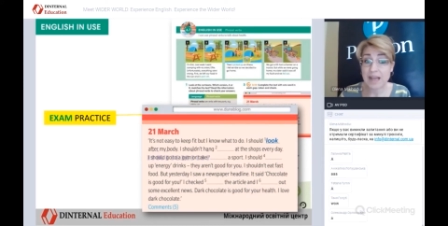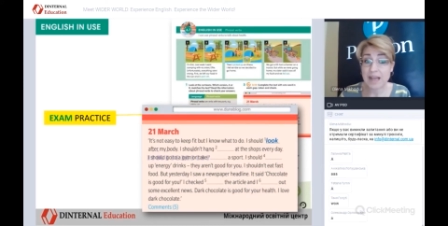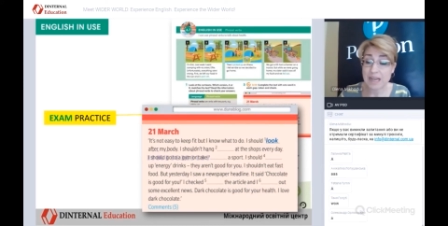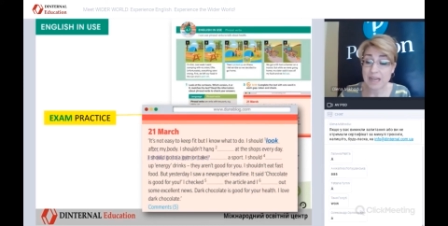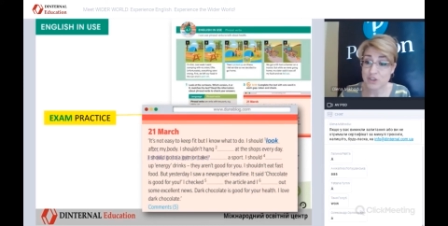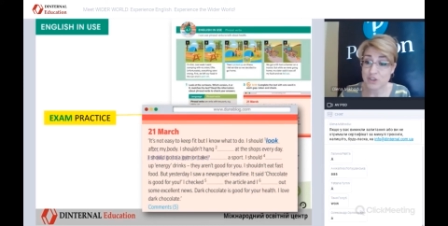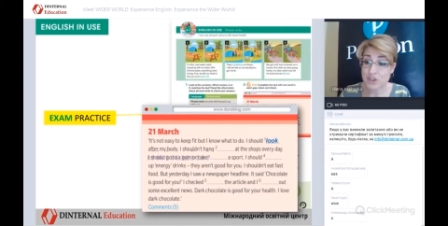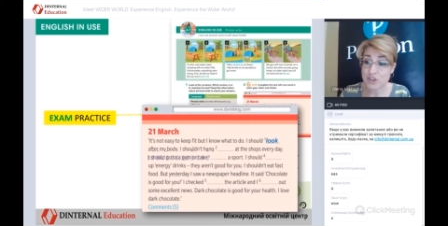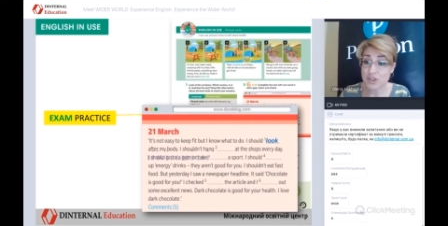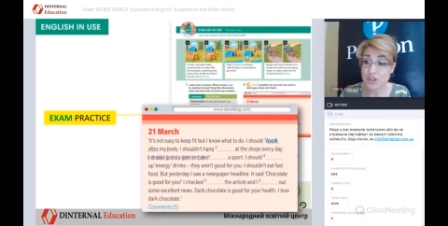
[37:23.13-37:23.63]

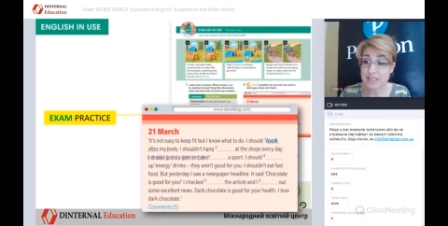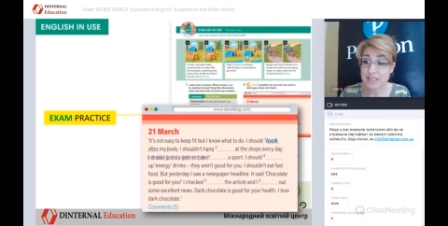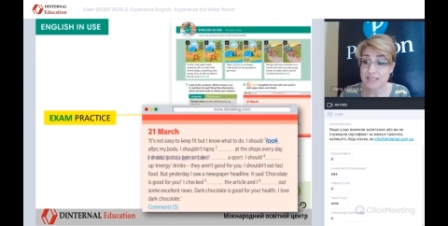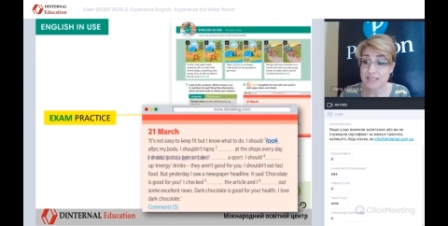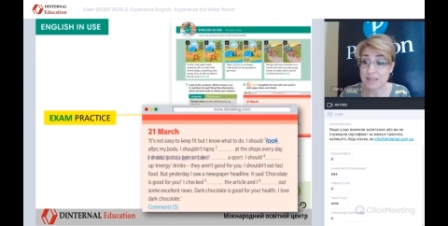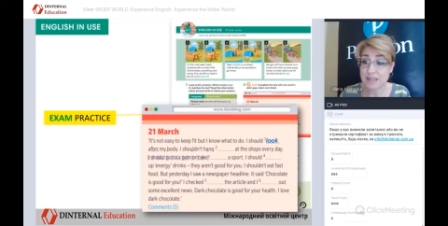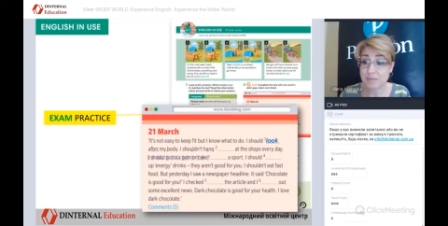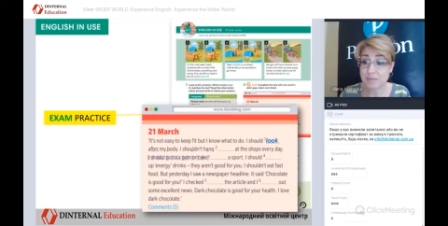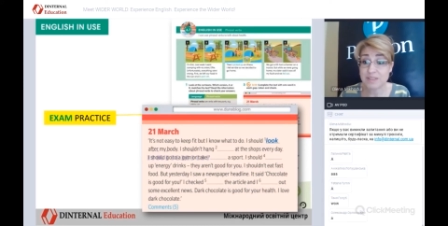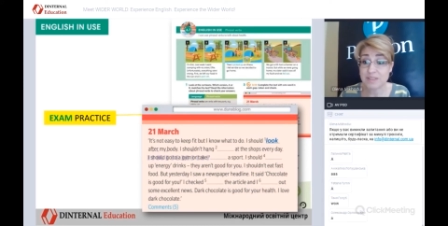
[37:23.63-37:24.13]
Actually
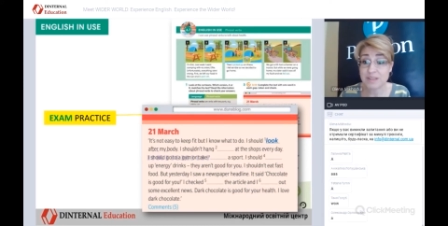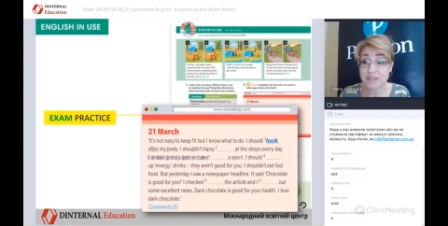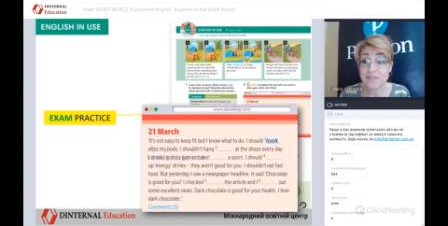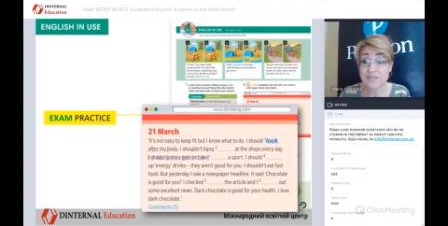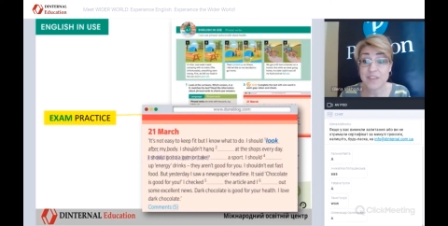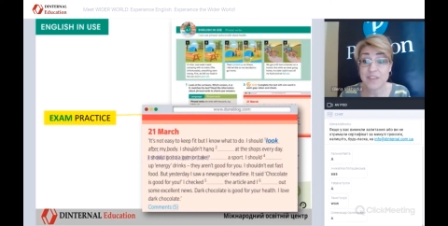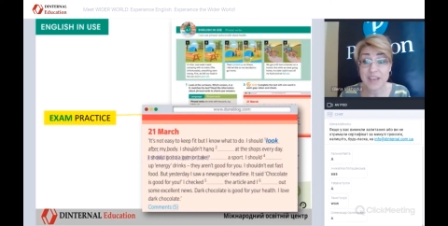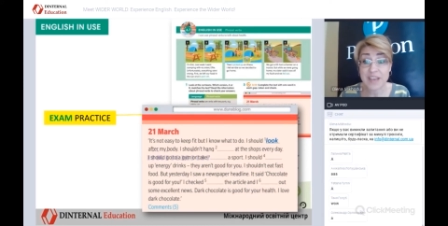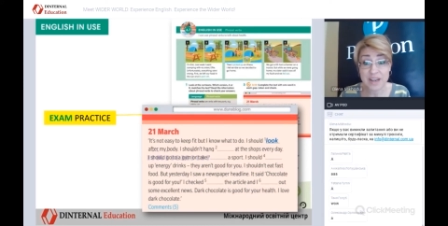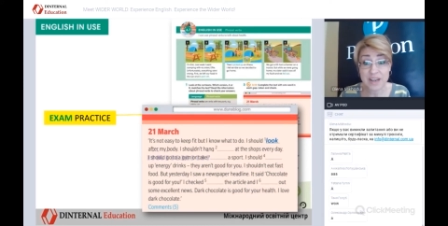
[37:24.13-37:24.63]

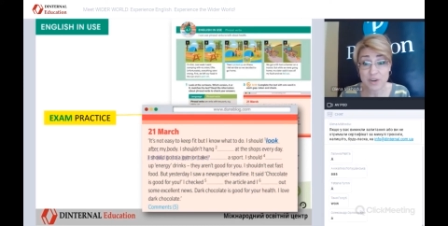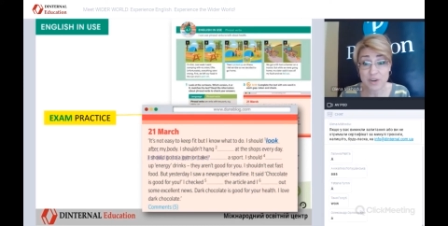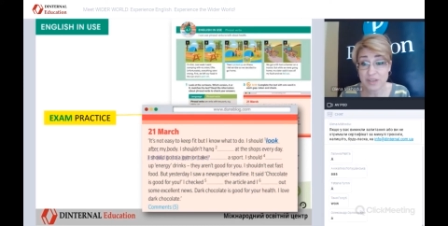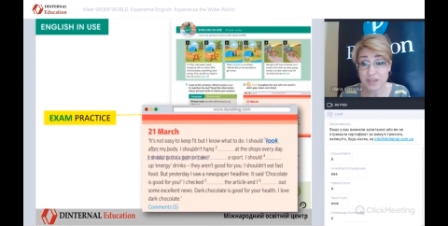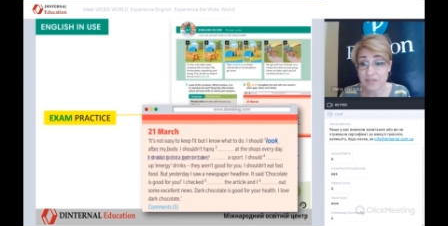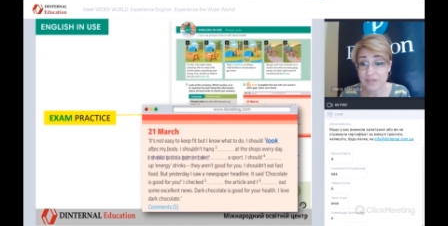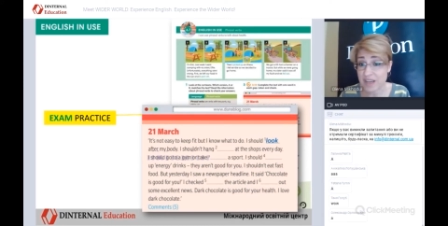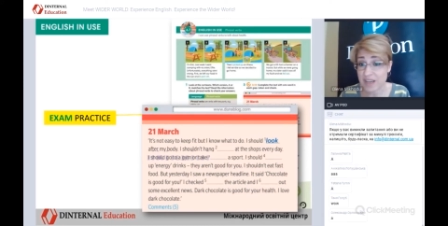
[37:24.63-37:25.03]
something very,